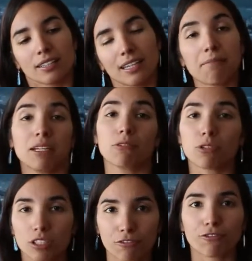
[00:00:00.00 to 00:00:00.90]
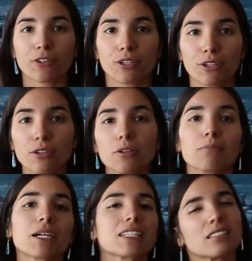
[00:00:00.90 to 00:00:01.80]
That may work for you,
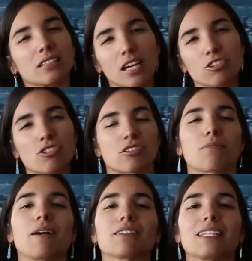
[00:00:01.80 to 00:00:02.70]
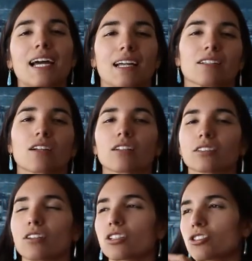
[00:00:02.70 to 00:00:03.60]
but it's not just about that, you know,
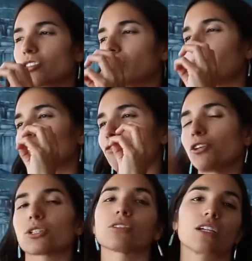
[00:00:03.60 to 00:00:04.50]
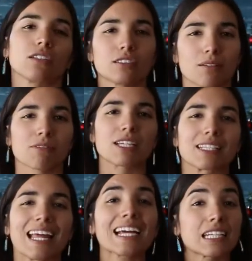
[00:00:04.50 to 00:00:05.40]
it's not just about focusing on
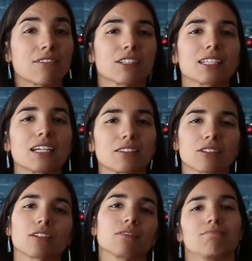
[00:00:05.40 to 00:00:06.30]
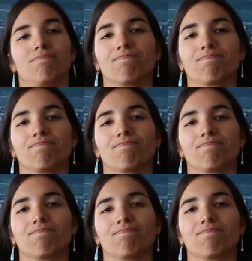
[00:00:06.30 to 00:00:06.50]
something negative and then, you know,